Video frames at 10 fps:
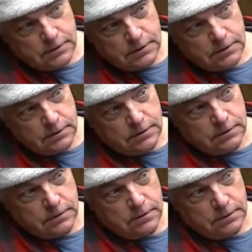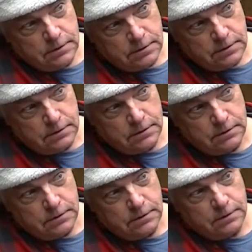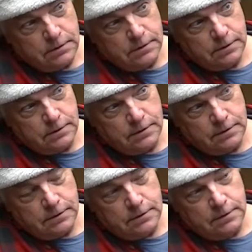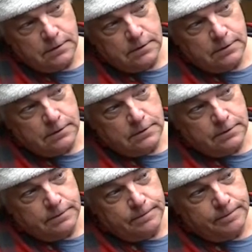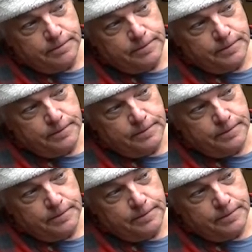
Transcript: The person shown says nothing.